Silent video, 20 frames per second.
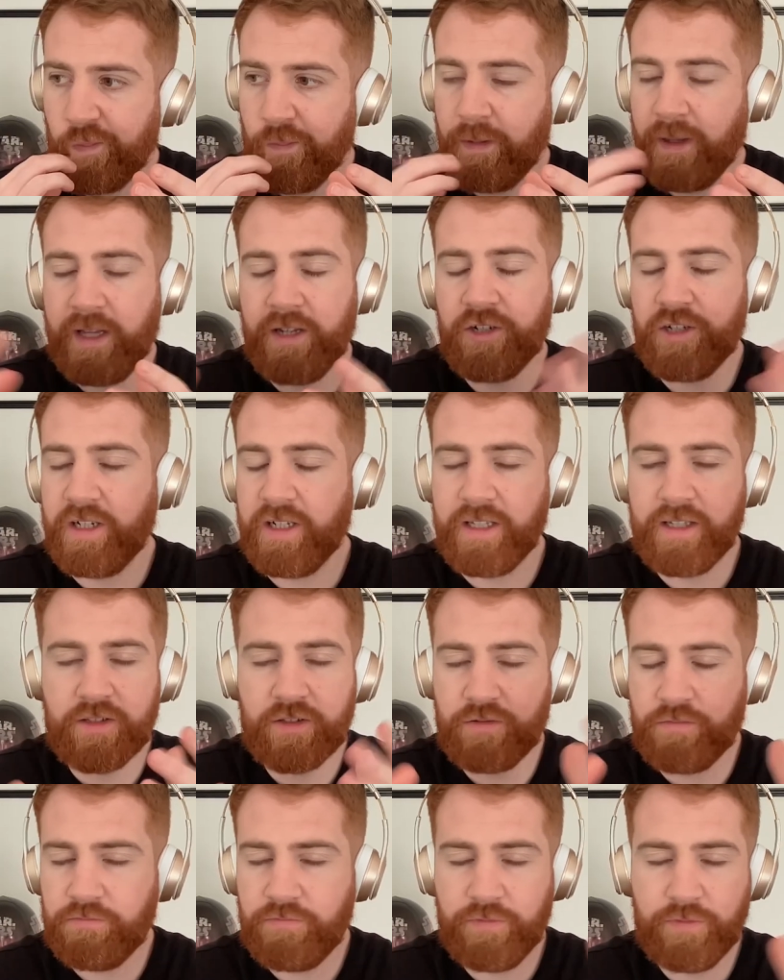By
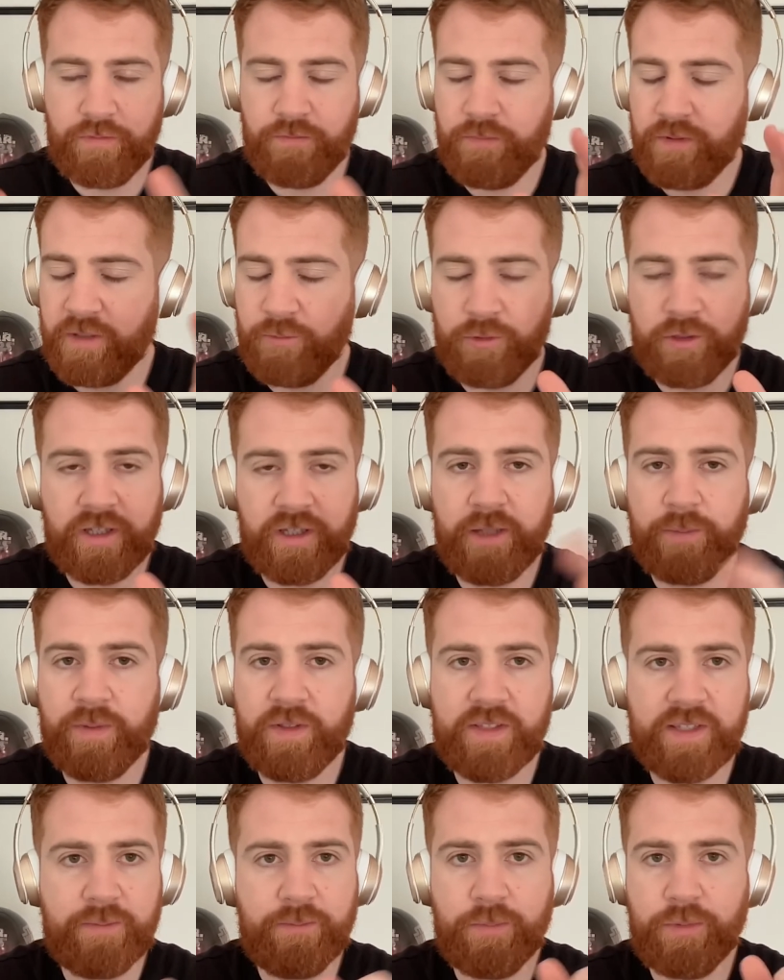engineers, we'll keep
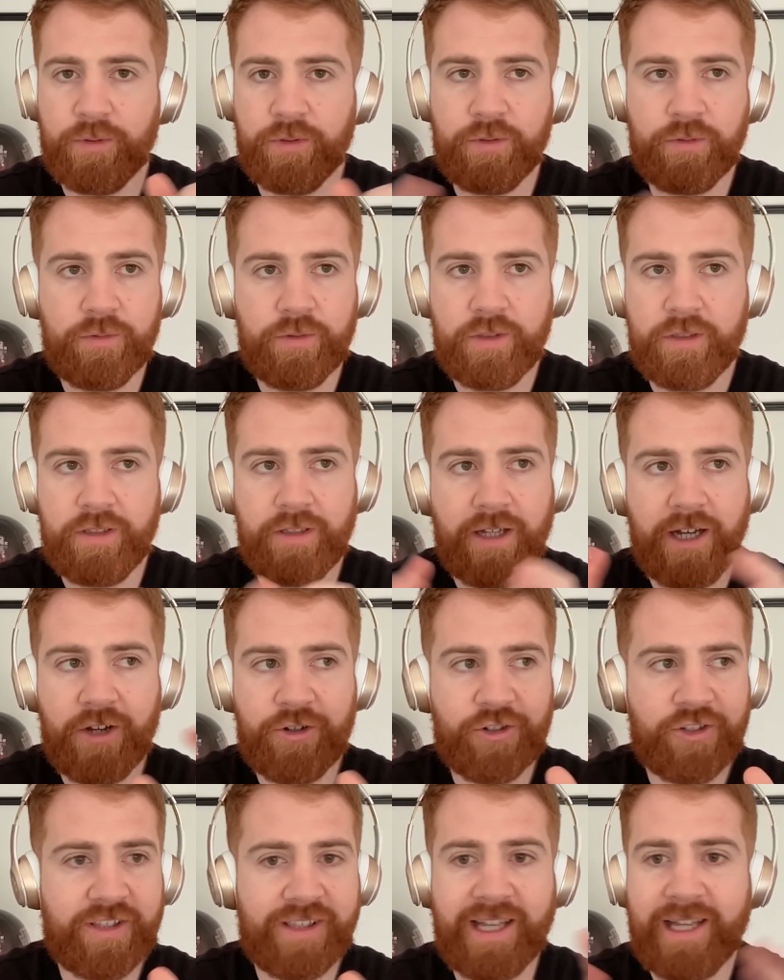it simple.
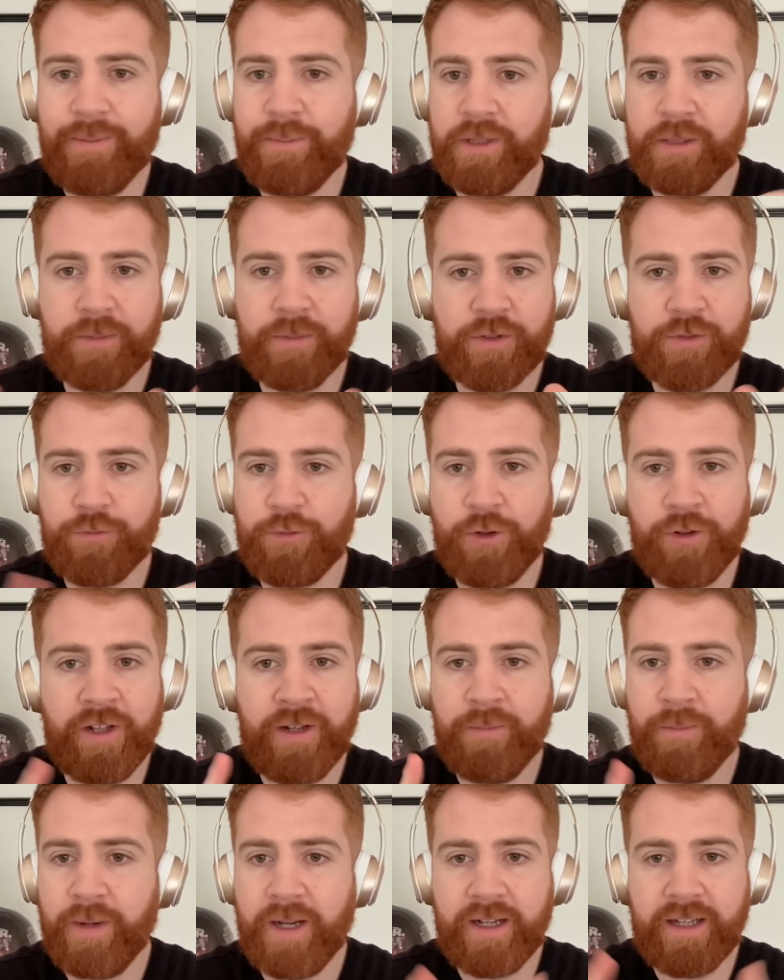I'll just label them as front
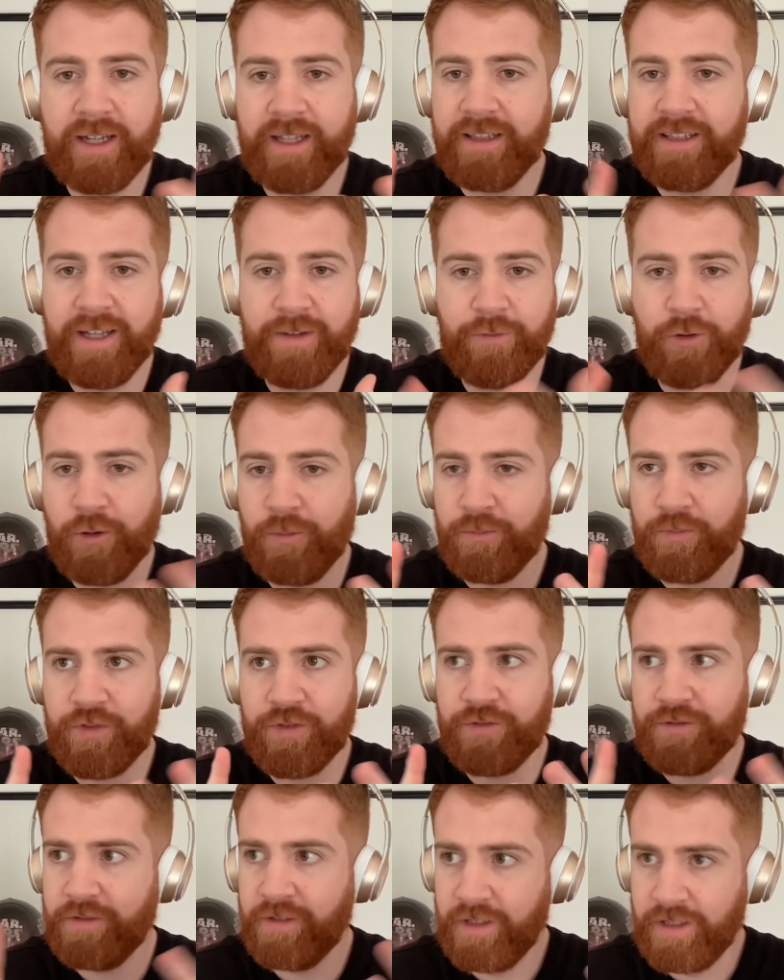end, back end,
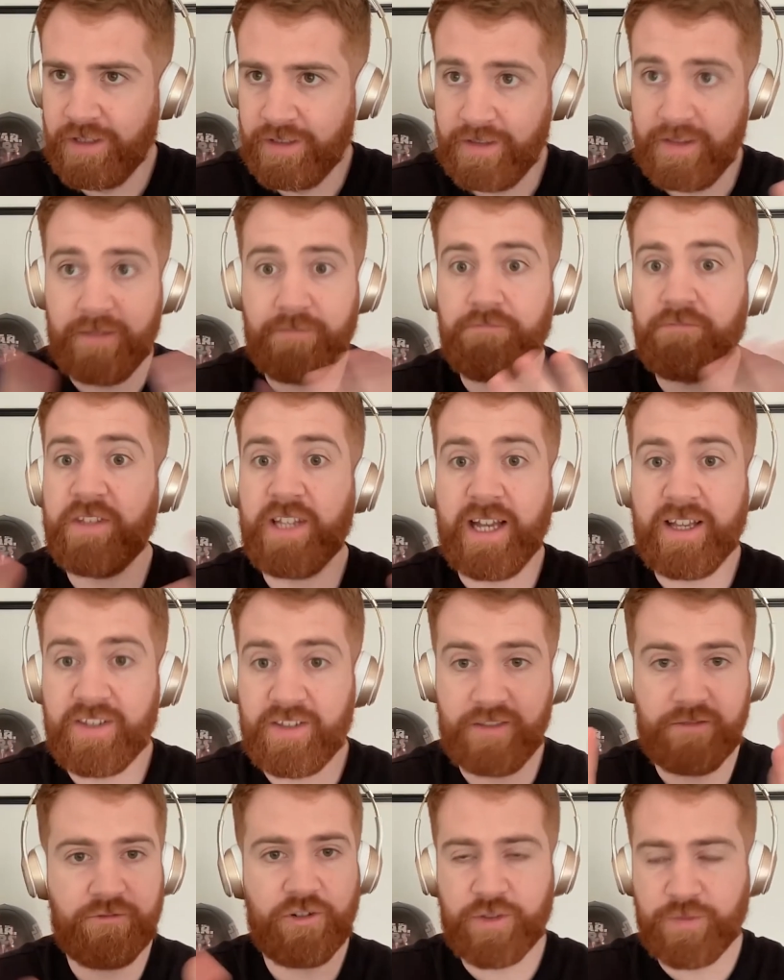DevOps,
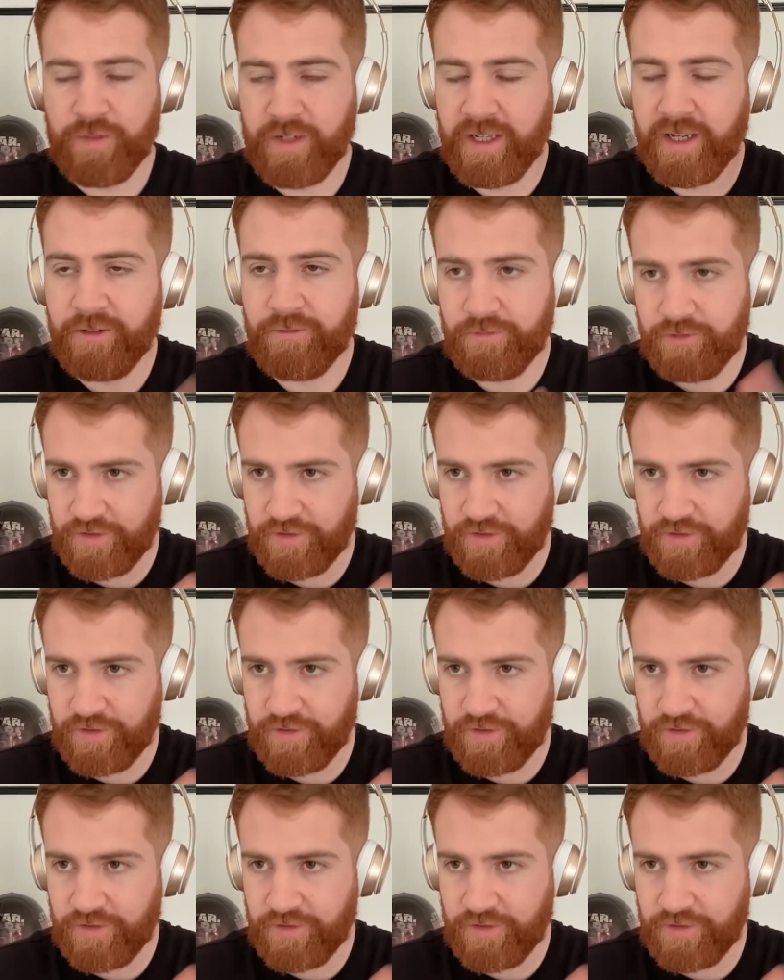test, just for now.